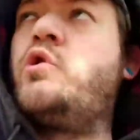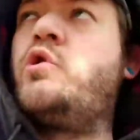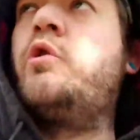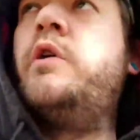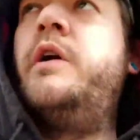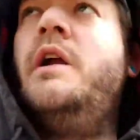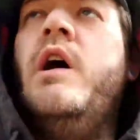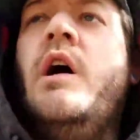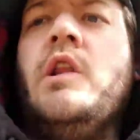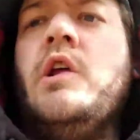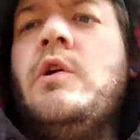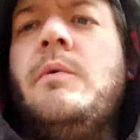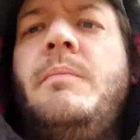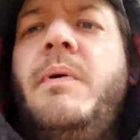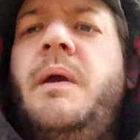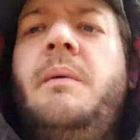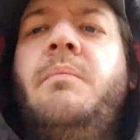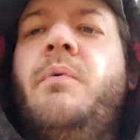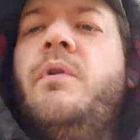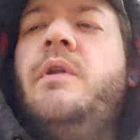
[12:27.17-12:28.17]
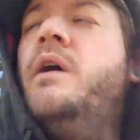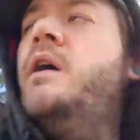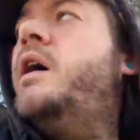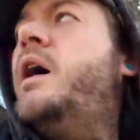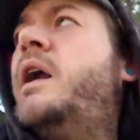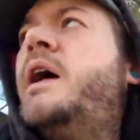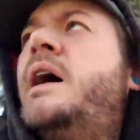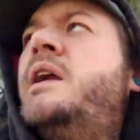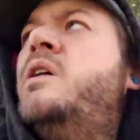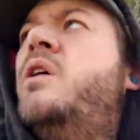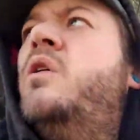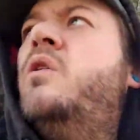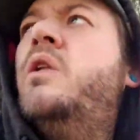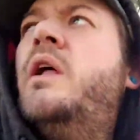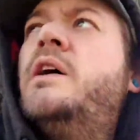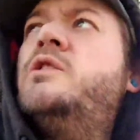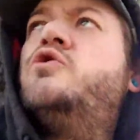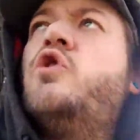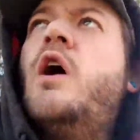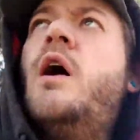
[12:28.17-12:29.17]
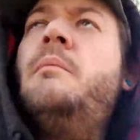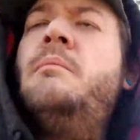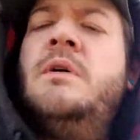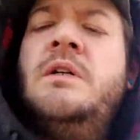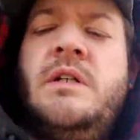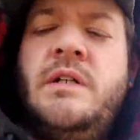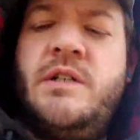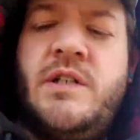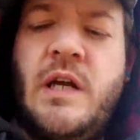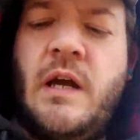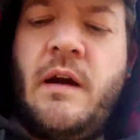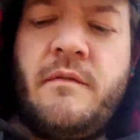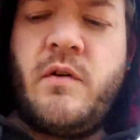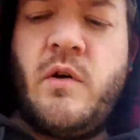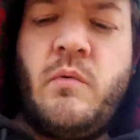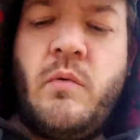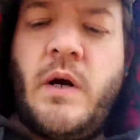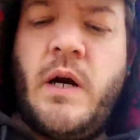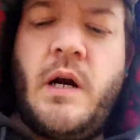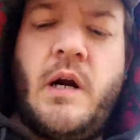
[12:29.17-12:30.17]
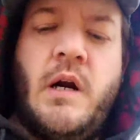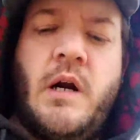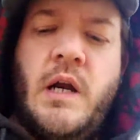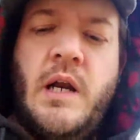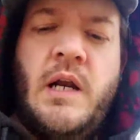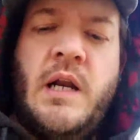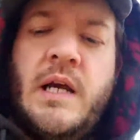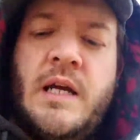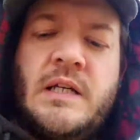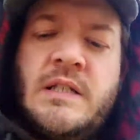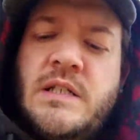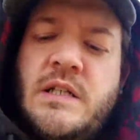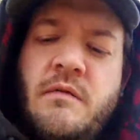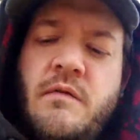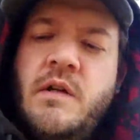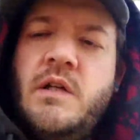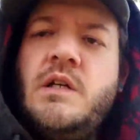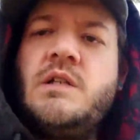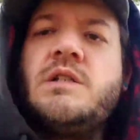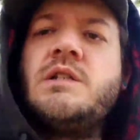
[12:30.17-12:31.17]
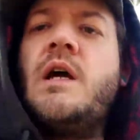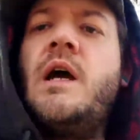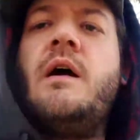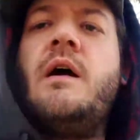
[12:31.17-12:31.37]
treat other people there. And I know, like, drama is everywhere and negativity is